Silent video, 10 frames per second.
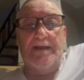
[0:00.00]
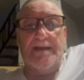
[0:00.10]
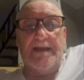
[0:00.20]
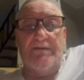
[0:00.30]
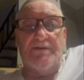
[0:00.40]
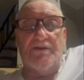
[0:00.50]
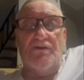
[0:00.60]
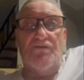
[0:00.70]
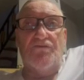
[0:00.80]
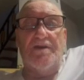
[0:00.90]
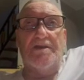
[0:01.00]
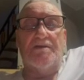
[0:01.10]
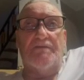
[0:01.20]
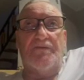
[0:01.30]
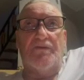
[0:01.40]
there is no
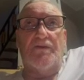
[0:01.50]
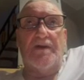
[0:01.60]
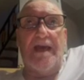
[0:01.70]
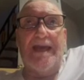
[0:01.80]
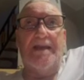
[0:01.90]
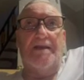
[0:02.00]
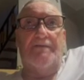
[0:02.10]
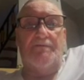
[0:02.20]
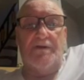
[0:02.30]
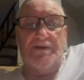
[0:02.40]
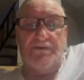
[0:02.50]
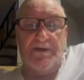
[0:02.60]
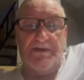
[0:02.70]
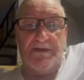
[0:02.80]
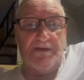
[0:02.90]
reason for any of my
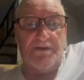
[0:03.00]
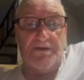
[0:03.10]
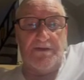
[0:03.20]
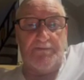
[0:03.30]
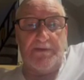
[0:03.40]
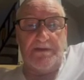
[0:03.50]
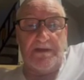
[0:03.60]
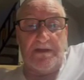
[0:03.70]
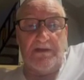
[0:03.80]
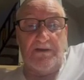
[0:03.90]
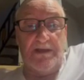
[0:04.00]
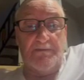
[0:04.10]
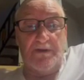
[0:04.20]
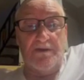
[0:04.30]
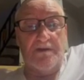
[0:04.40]
transactions to be declined
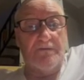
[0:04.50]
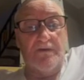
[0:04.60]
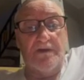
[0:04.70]
because I've got